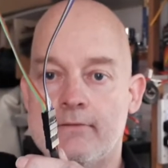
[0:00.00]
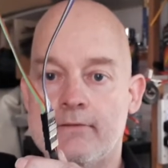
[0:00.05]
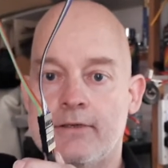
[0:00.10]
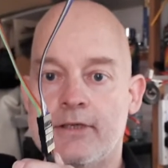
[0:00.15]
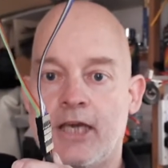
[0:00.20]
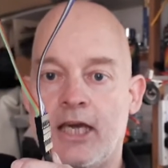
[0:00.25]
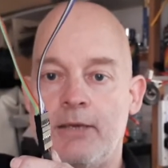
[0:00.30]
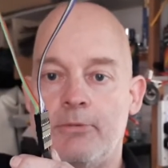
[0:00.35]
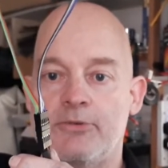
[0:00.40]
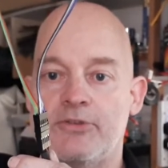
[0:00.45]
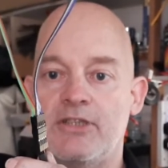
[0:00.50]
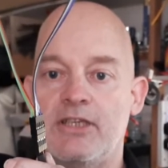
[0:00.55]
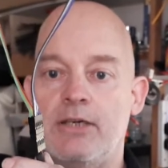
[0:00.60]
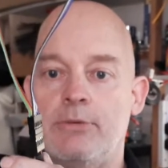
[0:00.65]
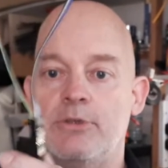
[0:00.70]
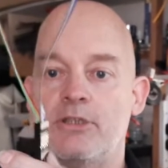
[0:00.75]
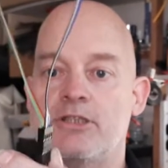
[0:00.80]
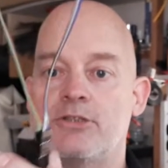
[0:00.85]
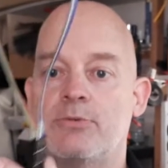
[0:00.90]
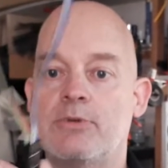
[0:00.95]
cables here,
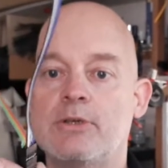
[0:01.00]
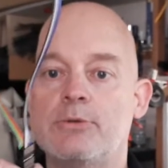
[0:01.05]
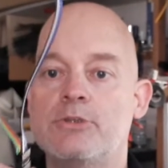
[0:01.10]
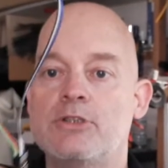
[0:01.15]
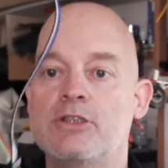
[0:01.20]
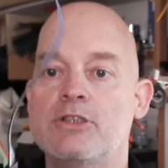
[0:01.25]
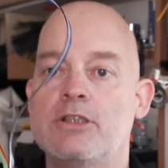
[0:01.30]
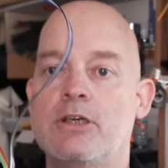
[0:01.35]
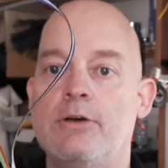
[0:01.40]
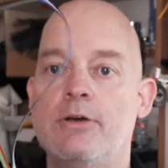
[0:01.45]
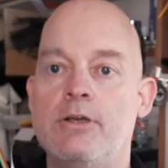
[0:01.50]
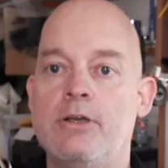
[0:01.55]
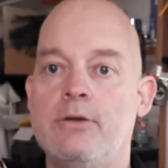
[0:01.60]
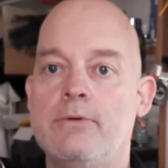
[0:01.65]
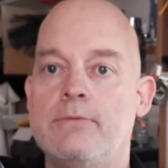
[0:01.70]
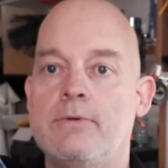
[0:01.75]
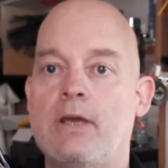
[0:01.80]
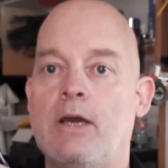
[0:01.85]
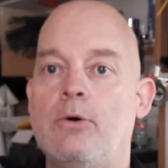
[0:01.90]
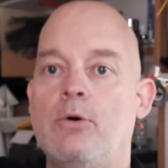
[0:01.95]
which is what I was just showing you,
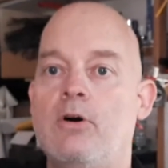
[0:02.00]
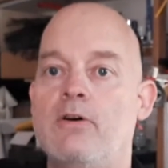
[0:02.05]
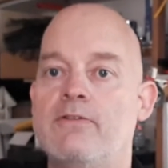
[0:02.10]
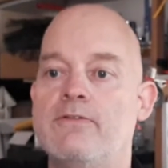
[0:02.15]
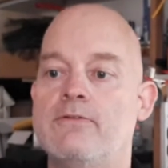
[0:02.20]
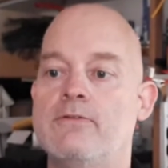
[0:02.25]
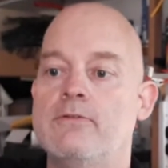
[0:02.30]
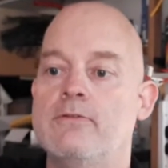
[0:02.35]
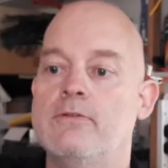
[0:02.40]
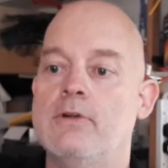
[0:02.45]
go off